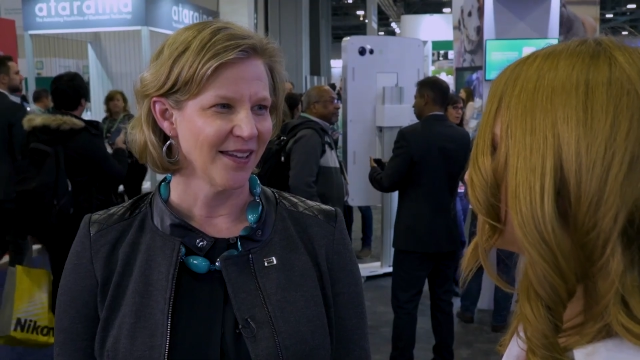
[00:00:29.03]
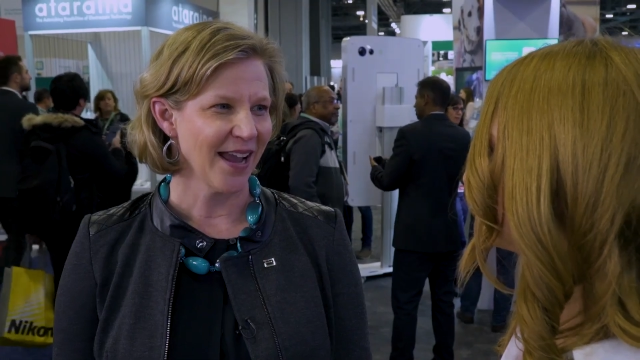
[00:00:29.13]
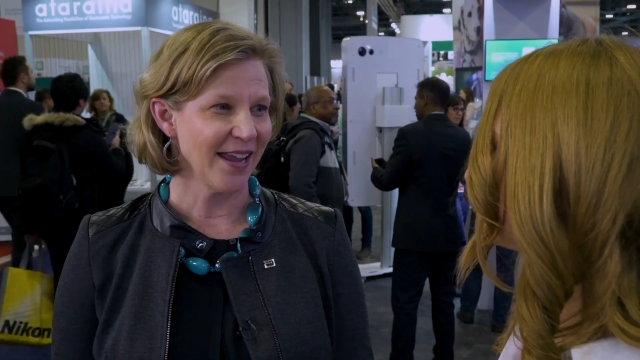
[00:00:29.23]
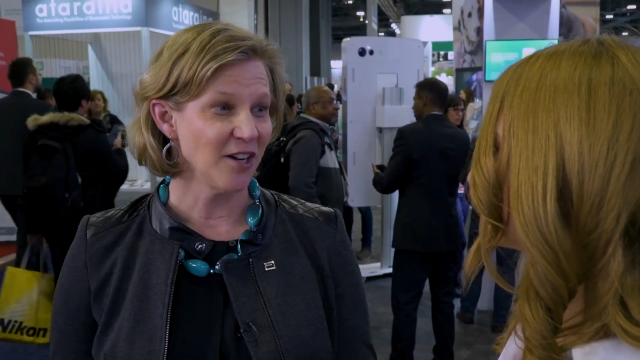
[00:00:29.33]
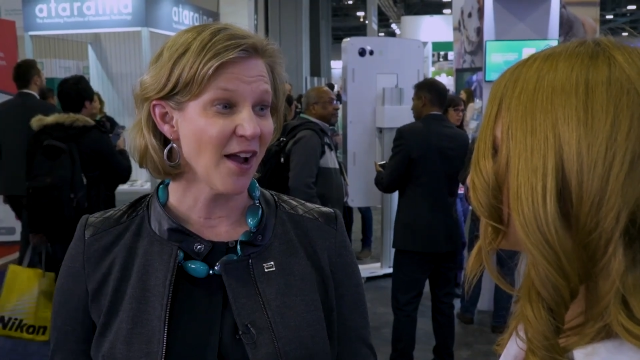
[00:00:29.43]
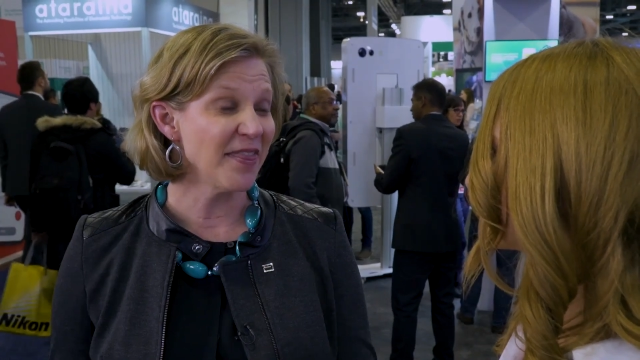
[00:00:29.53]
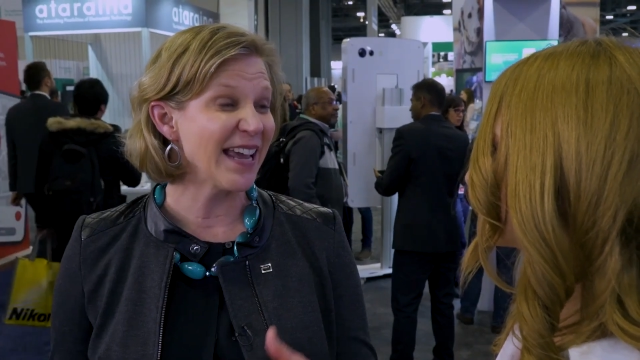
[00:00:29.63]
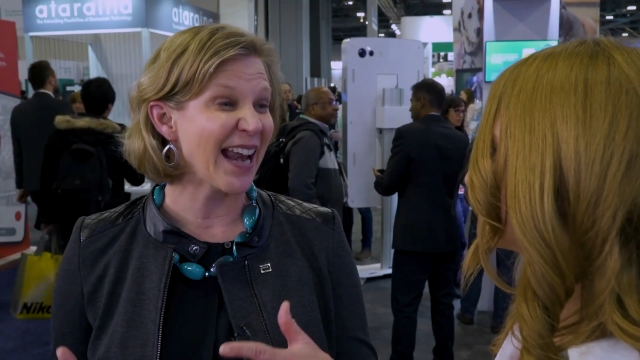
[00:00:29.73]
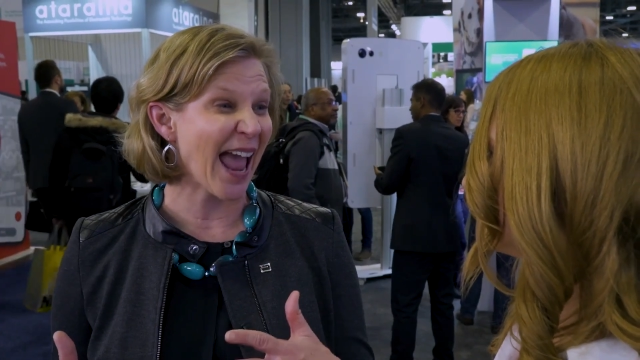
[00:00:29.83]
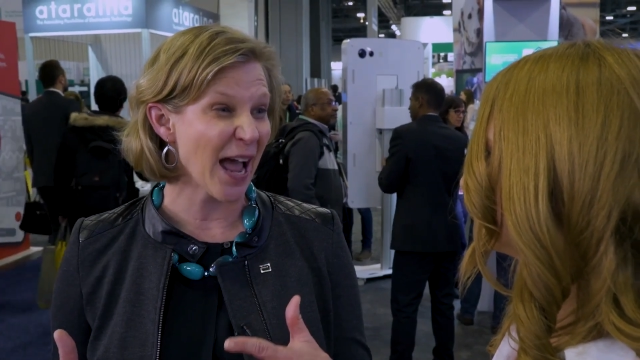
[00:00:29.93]
Yeah, you know, I
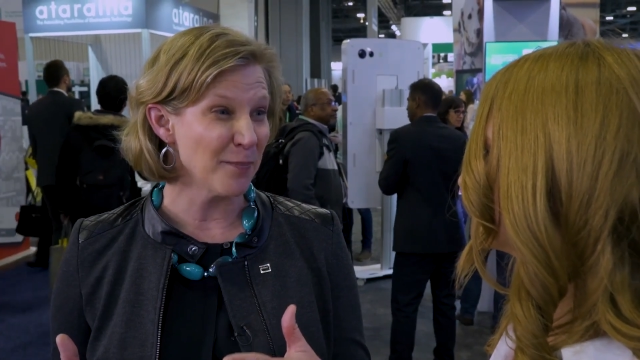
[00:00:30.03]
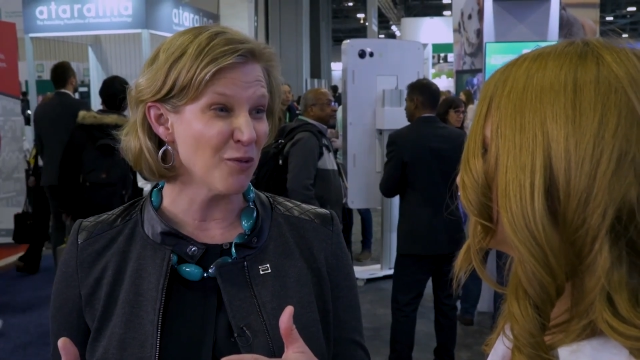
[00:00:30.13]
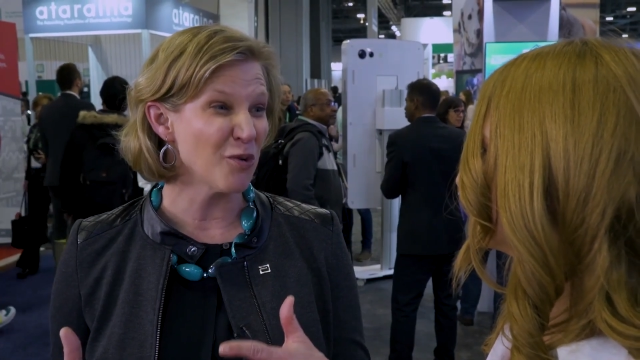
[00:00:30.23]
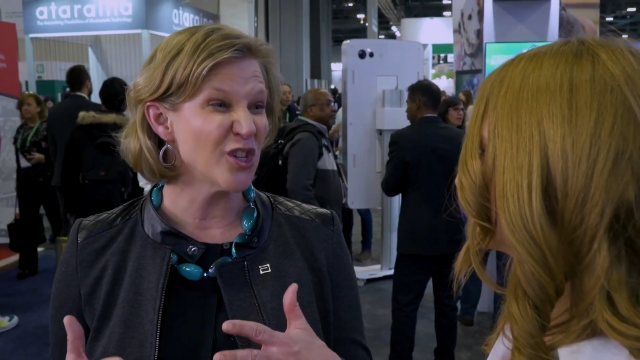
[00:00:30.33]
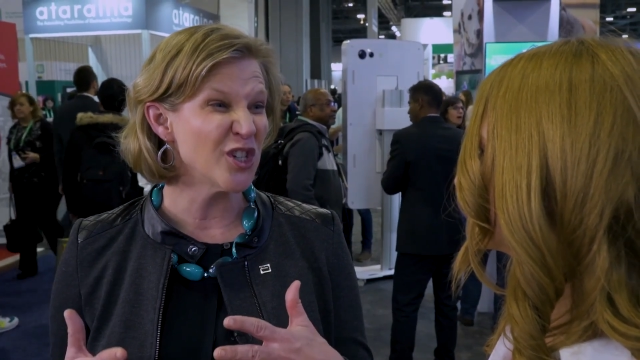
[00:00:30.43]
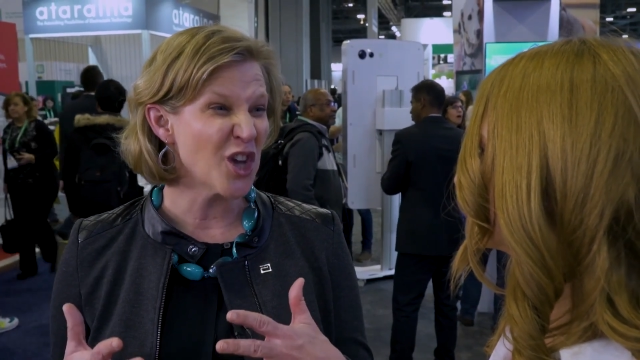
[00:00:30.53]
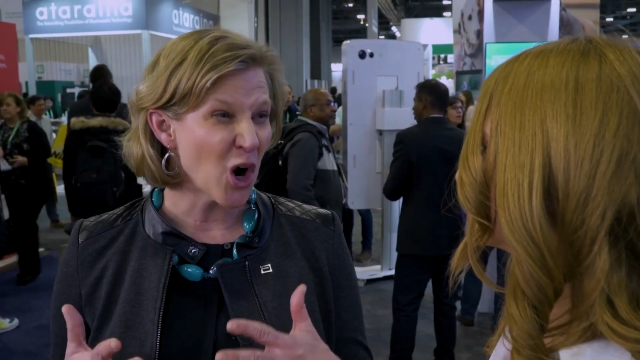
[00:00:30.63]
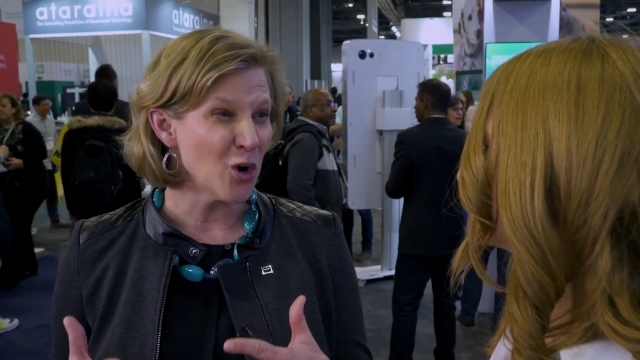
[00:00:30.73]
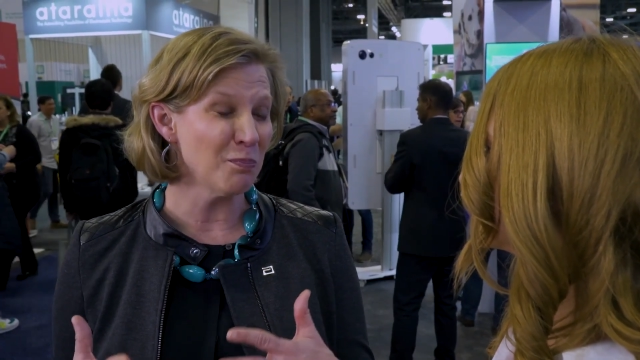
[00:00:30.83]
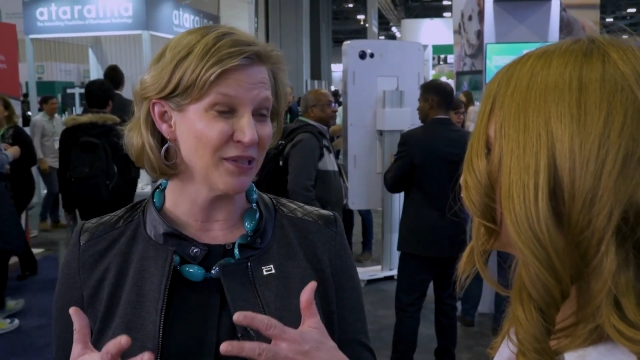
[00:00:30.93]
think at Abbott we're so